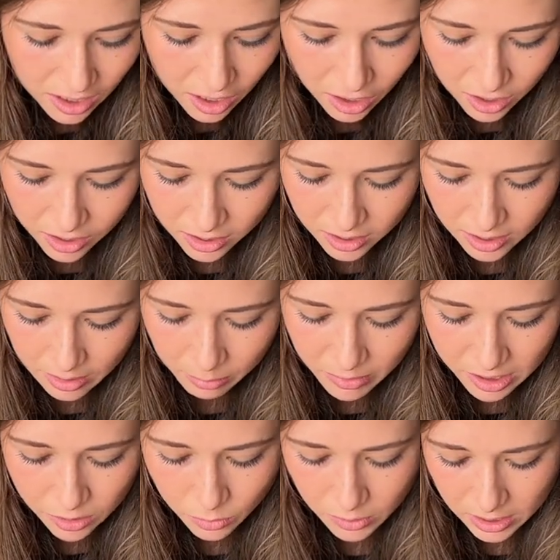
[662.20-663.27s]
Oh, I
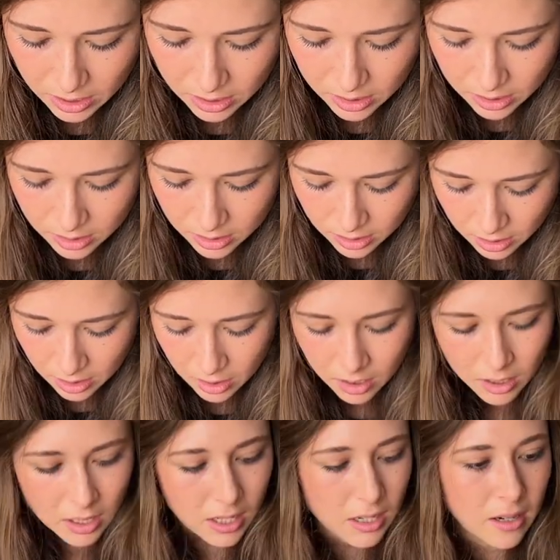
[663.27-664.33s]
missed one.
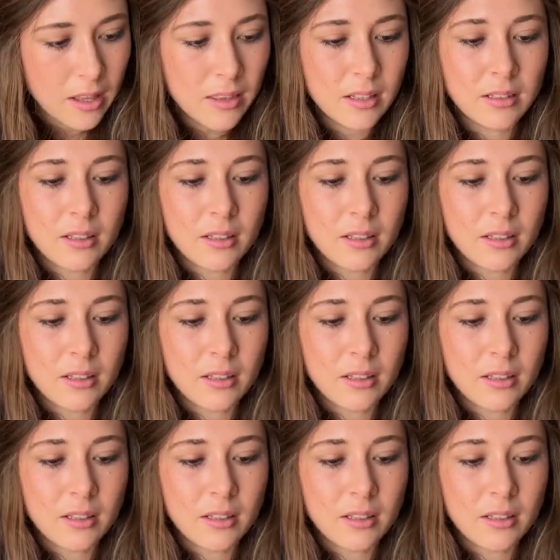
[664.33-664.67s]
Another